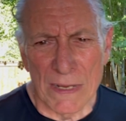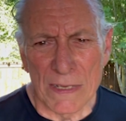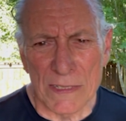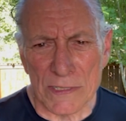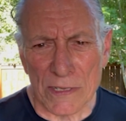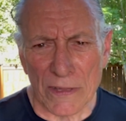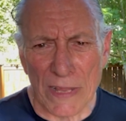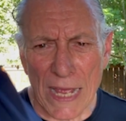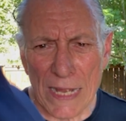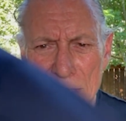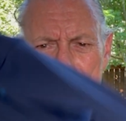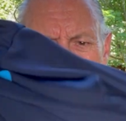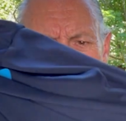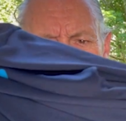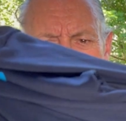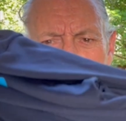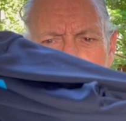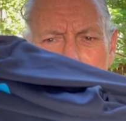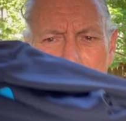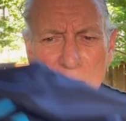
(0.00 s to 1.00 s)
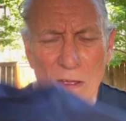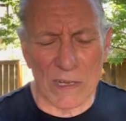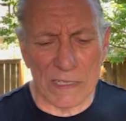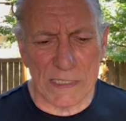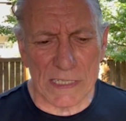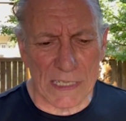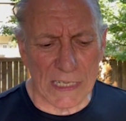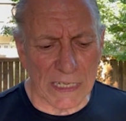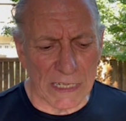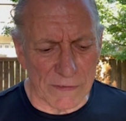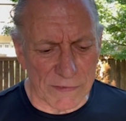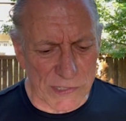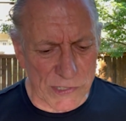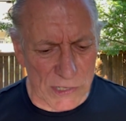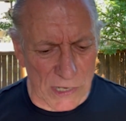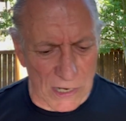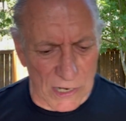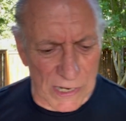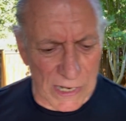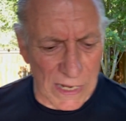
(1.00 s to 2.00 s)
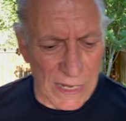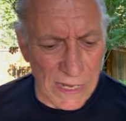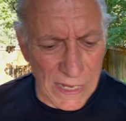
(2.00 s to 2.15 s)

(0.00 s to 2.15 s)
So that's this long sleeve shirt.